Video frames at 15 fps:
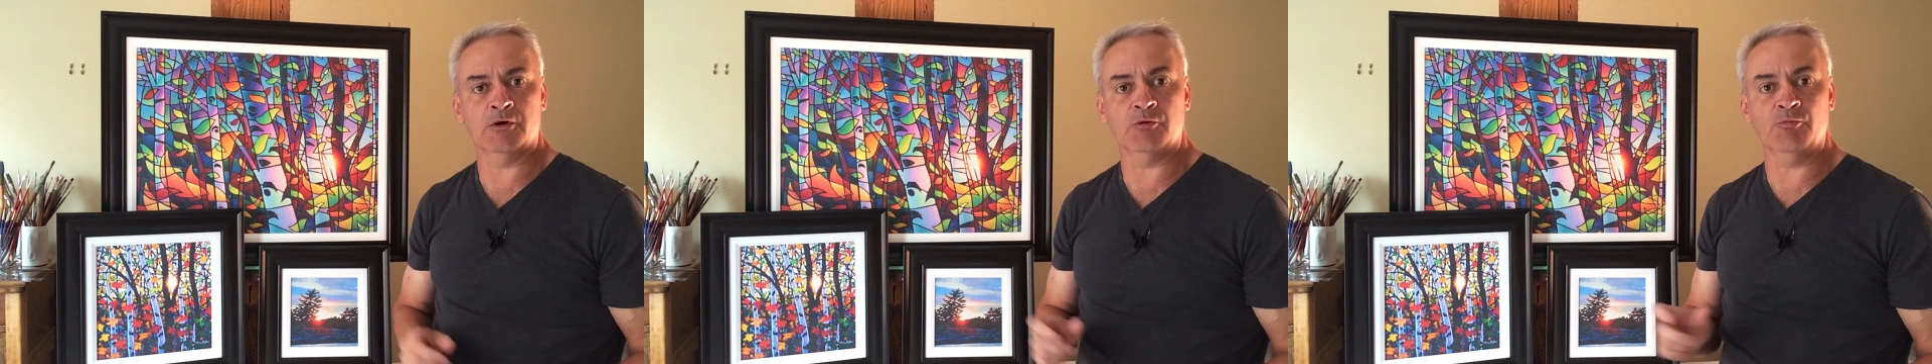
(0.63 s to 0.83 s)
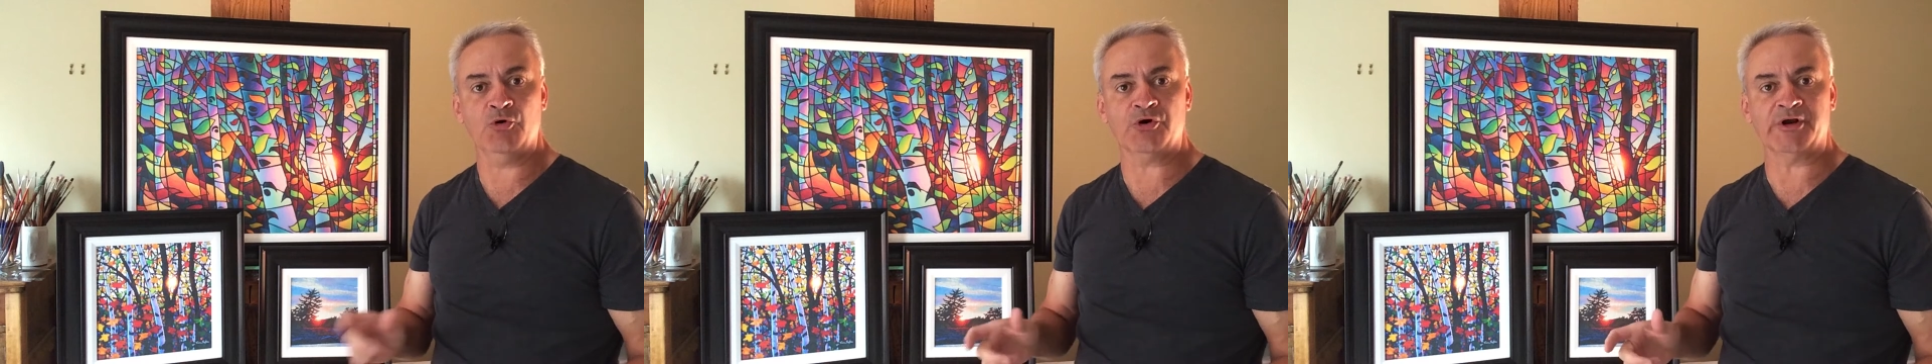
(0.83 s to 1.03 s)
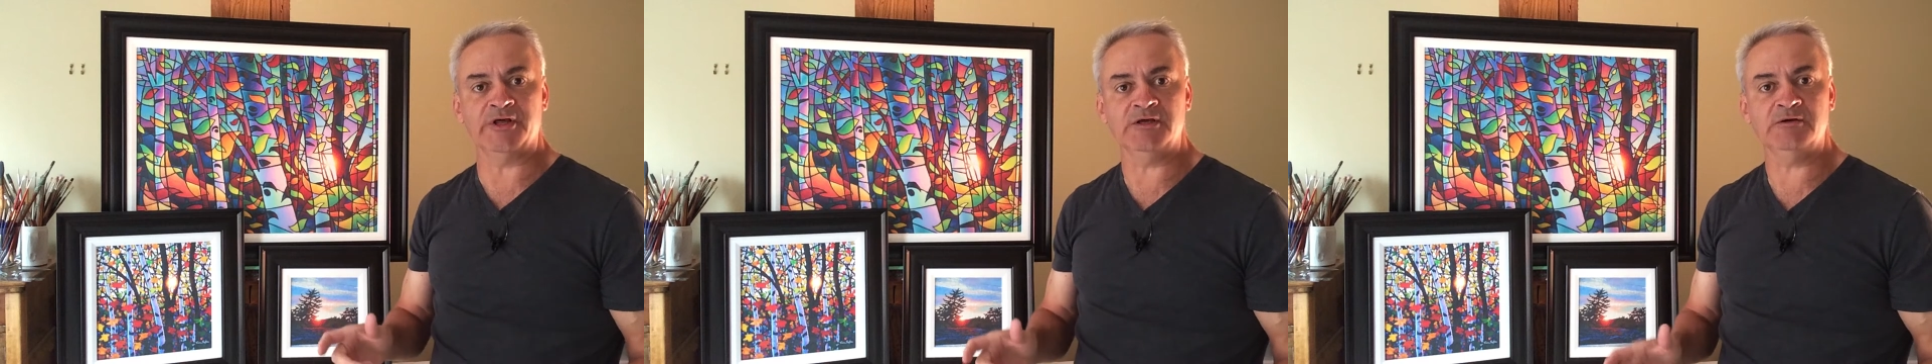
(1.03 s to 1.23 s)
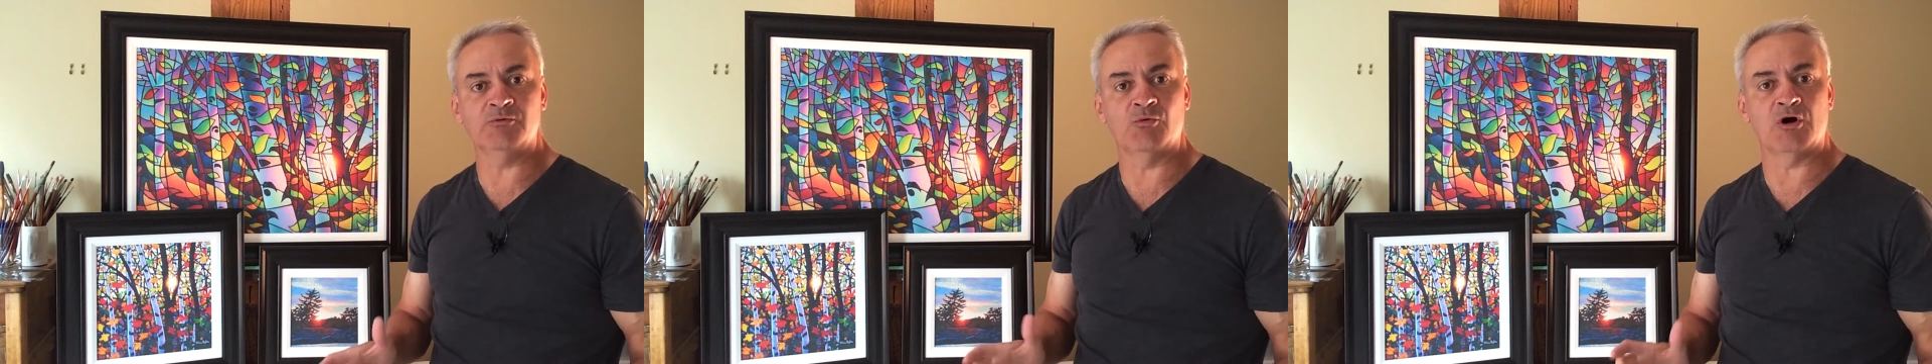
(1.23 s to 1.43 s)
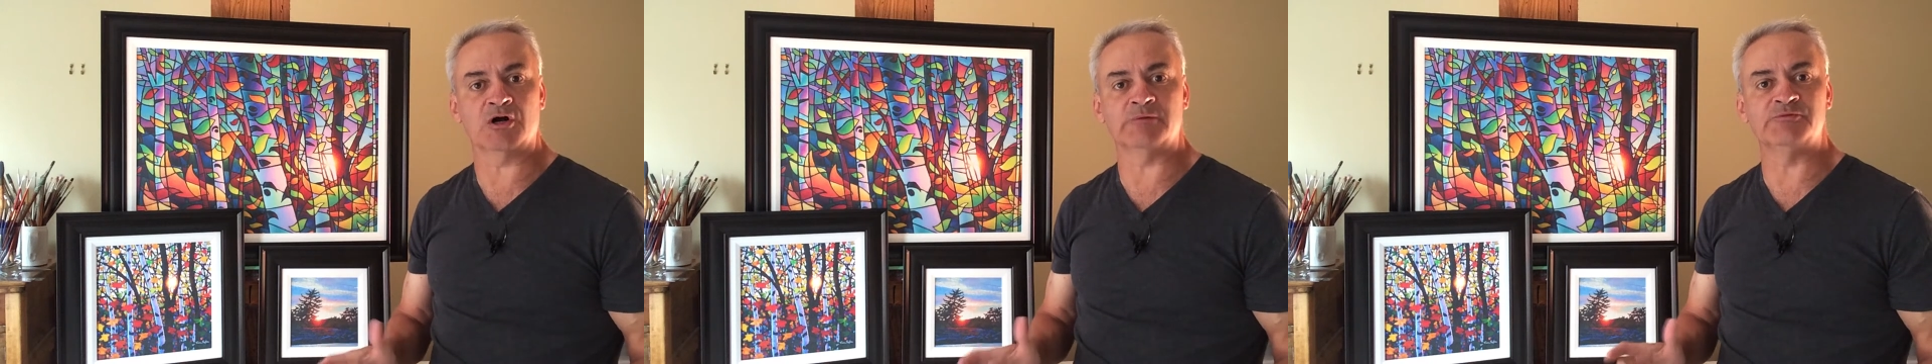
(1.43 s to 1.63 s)
Morning and
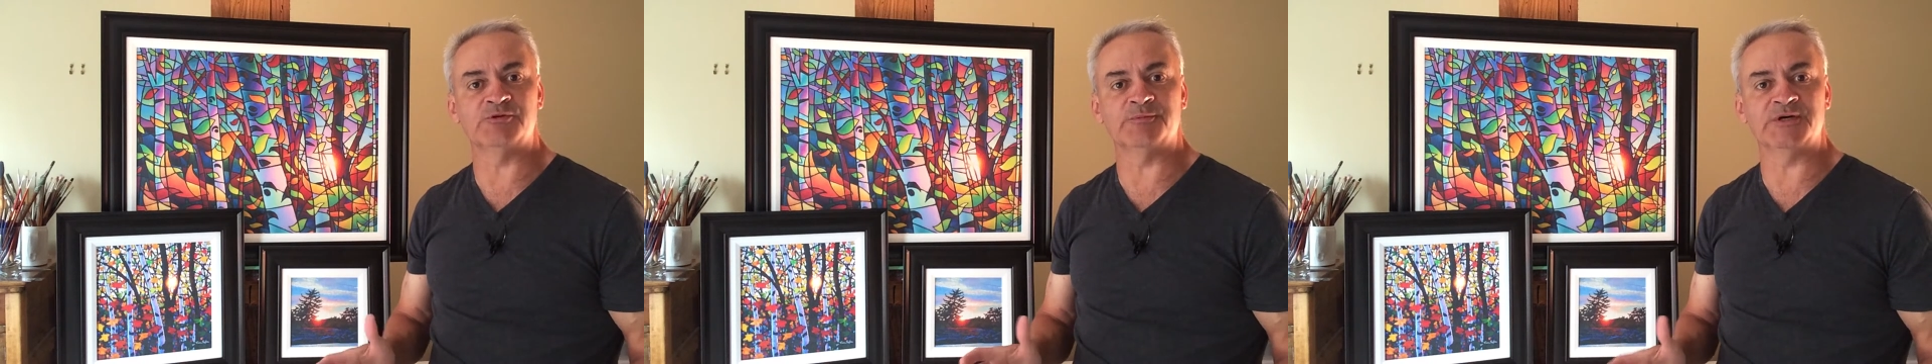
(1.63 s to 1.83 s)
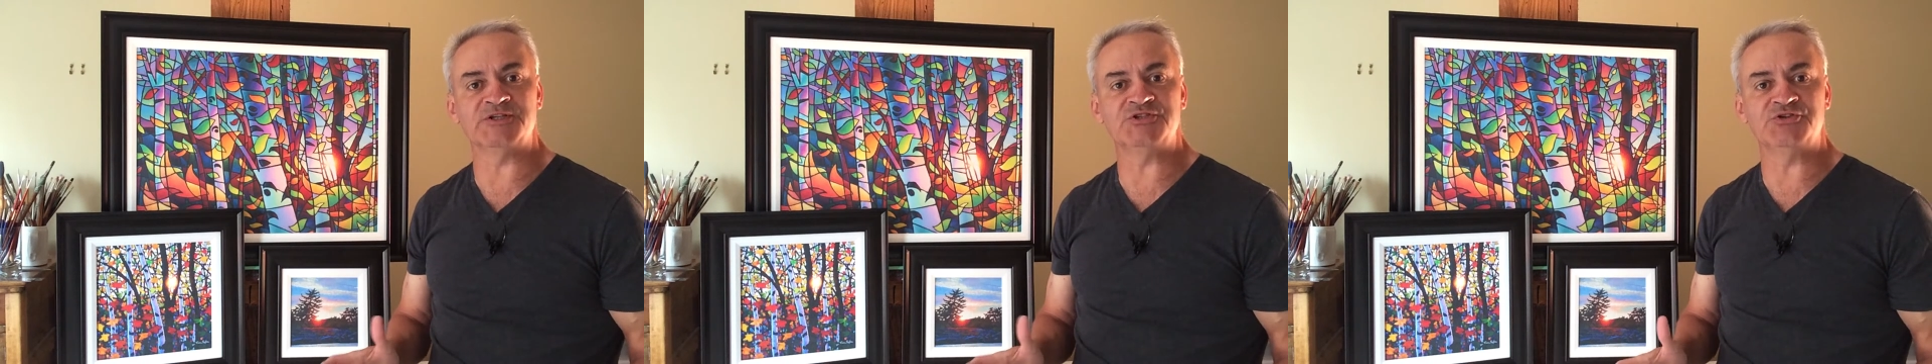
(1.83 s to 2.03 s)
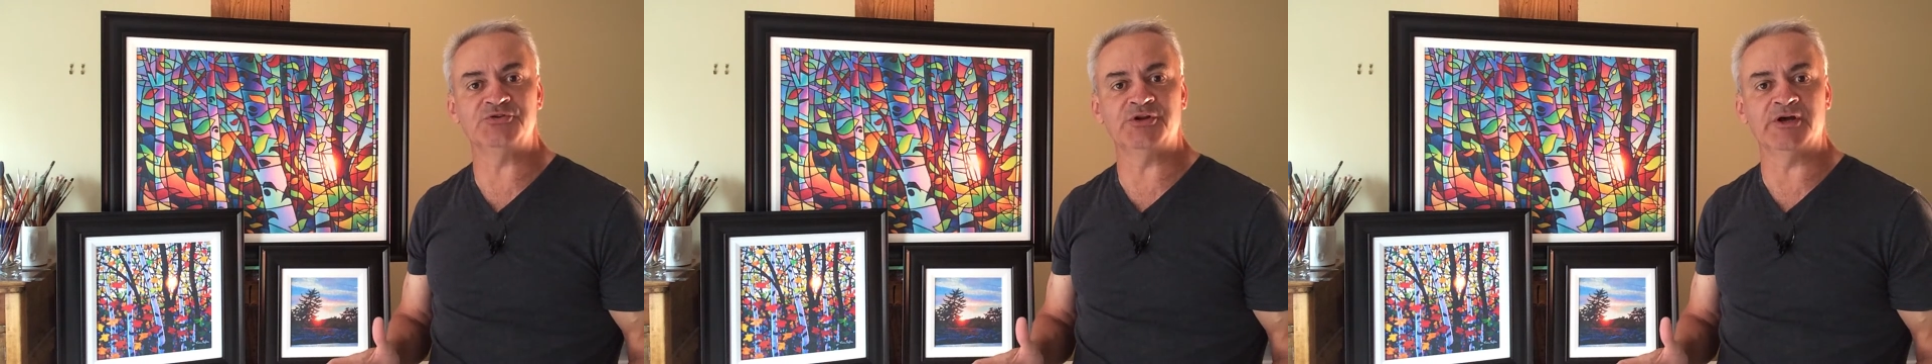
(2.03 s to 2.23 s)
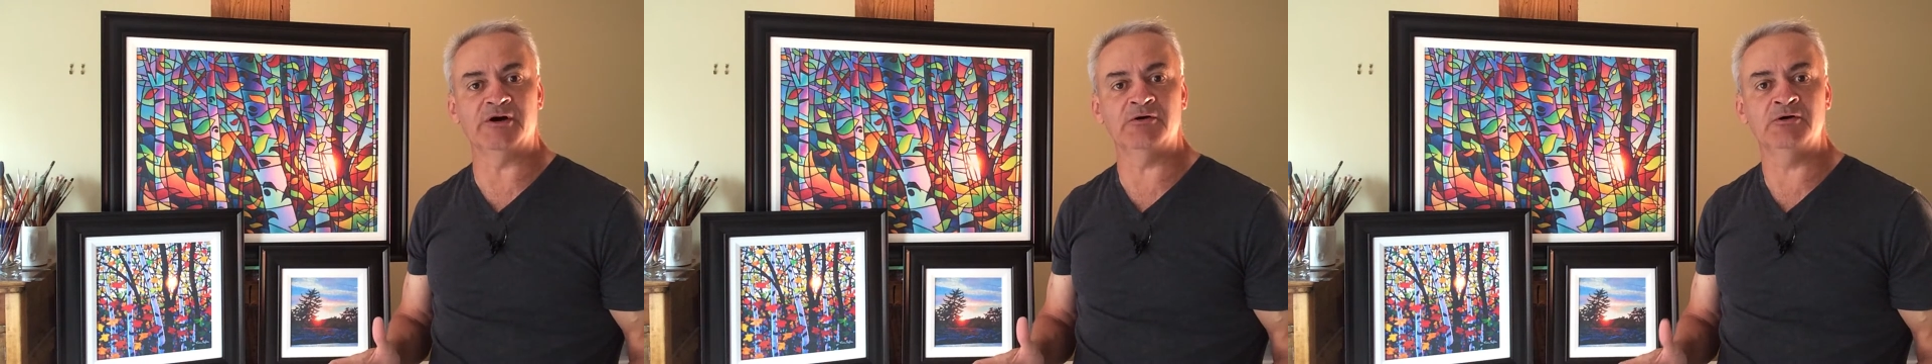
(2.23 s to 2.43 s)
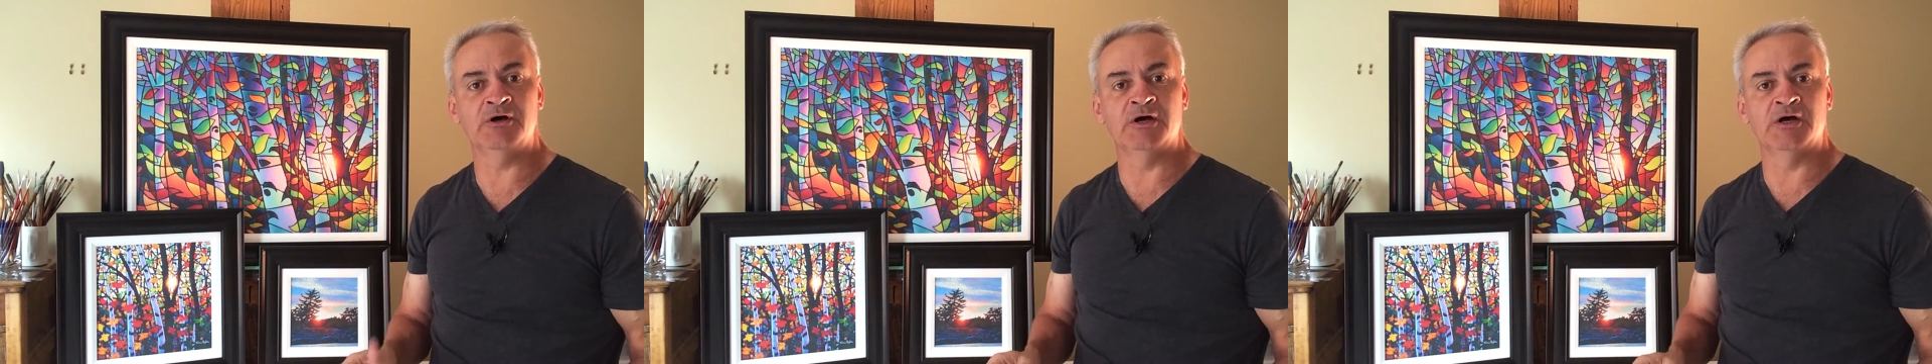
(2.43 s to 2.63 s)
welcome to my studio.